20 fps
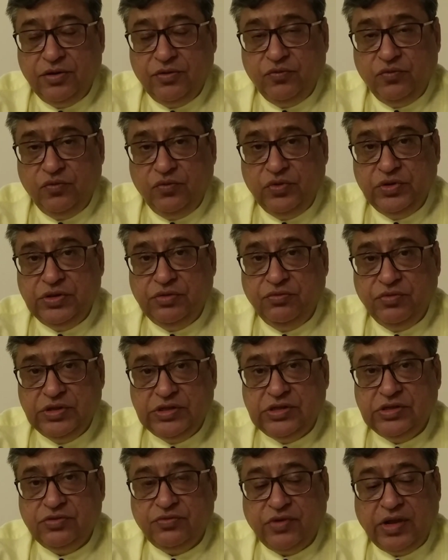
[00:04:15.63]

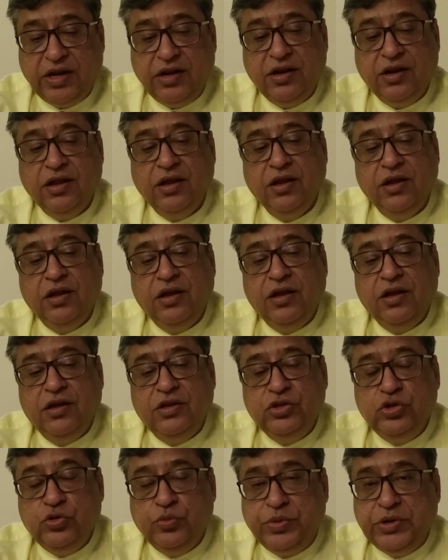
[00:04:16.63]
which is when
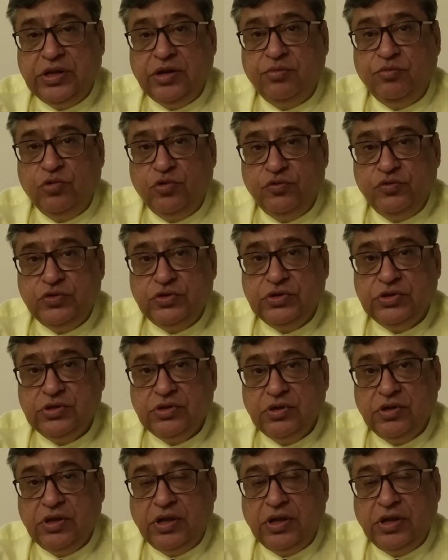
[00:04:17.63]
Jupiter moves